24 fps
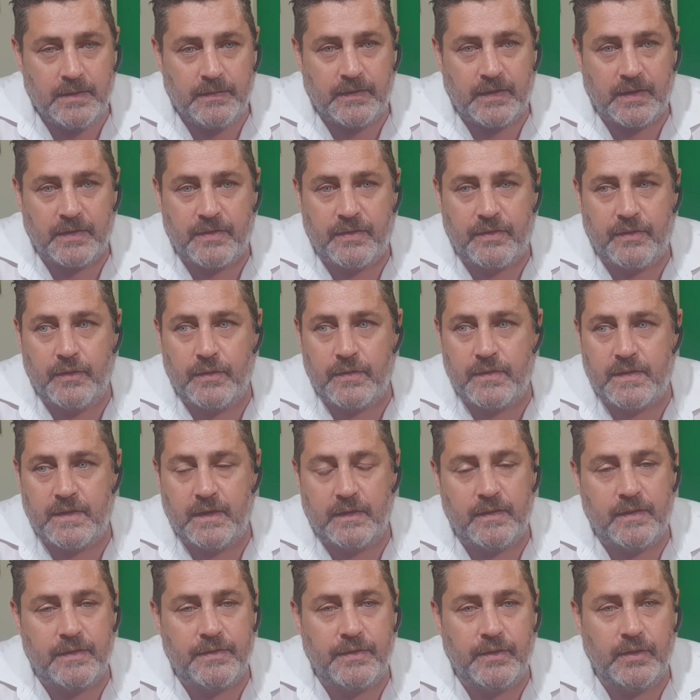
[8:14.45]
That's
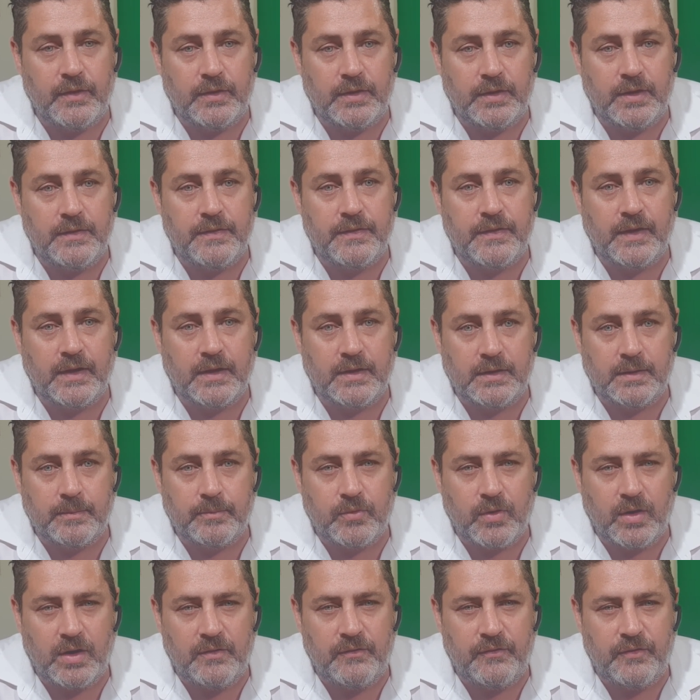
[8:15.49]
Thursday the 13th. They can
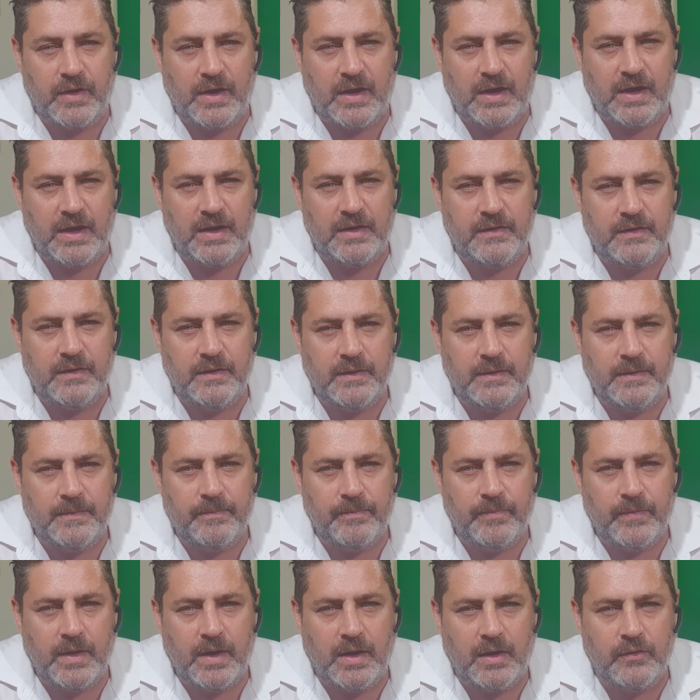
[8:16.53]
upgrade for
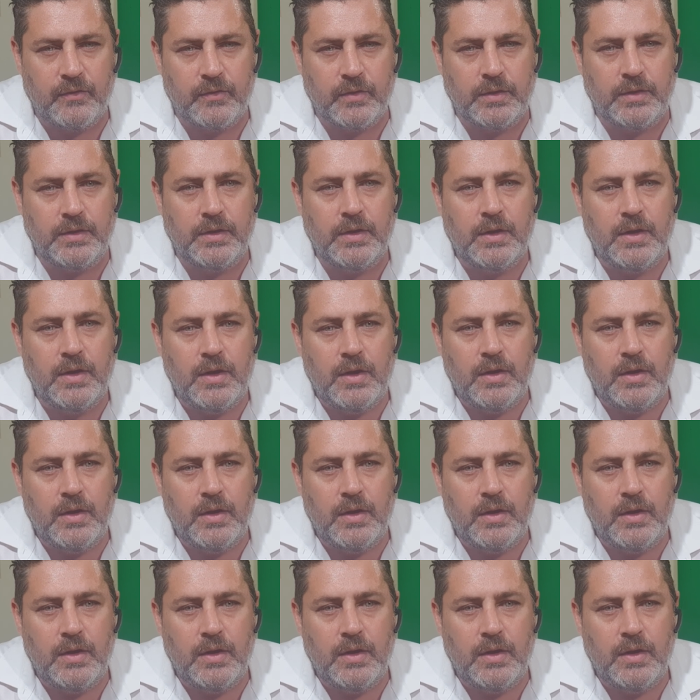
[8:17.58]
$800,